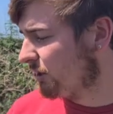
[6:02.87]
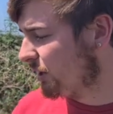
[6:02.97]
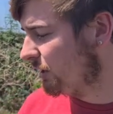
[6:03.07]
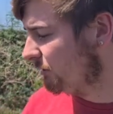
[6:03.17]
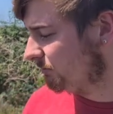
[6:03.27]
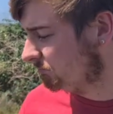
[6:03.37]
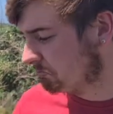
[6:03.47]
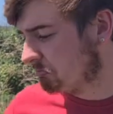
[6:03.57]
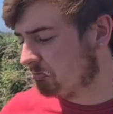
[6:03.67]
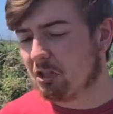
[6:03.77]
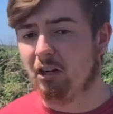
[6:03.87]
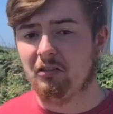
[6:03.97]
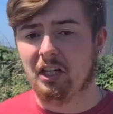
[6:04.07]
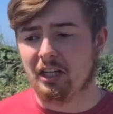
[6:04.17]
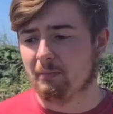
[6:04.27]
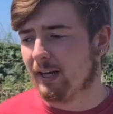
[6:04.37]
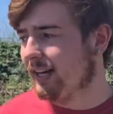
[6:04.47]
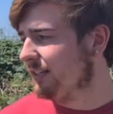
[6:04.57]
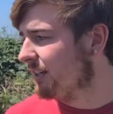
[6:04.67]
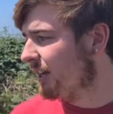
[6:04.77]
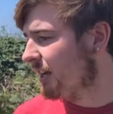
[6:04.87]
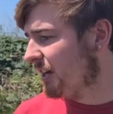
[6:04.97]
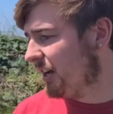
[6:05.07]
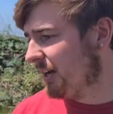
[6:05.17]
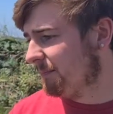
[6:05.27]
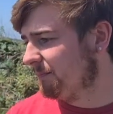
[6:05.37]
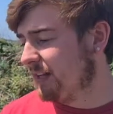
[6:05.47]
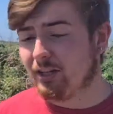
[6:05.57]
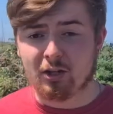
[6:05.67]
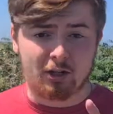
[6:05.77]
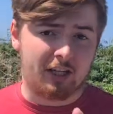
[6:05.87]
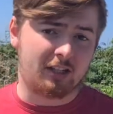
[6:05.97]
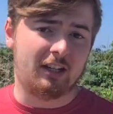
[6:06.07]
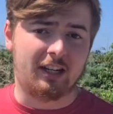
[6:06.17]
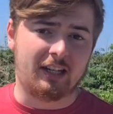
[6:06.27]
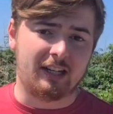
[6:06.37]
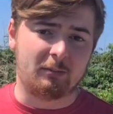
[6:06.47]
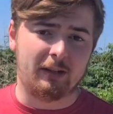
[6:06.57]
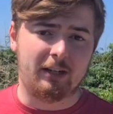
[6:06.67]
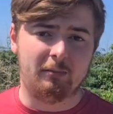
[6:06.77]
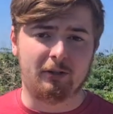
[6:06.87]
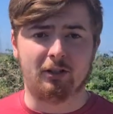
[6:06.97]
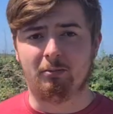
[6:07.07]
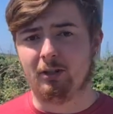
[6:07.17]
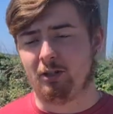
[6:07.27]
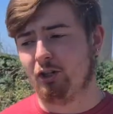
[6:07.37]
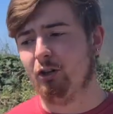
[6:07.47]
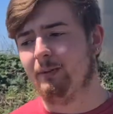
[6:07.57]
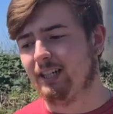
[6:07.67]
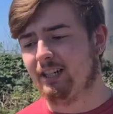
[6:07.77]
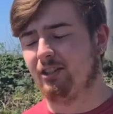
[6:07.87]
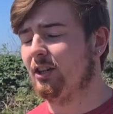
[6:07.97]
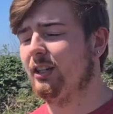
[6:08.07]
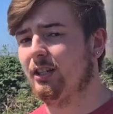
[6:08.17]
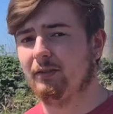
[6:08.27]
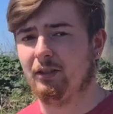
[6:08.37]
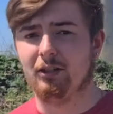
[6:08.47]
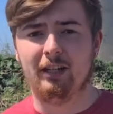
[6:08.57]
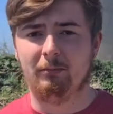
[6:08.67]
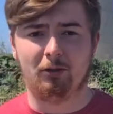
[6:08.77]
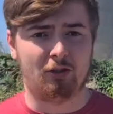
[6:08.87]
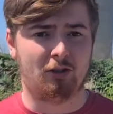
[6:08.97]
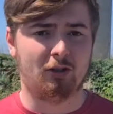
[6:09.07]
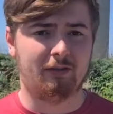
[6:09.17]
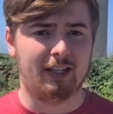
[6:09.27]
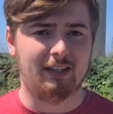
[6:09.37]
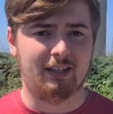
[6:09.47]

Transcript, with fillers: So yeah. can't really complain. Yeah. Um, and you guys are lucky as well because assuming this is going live tonight, I'm not too sure. yeah,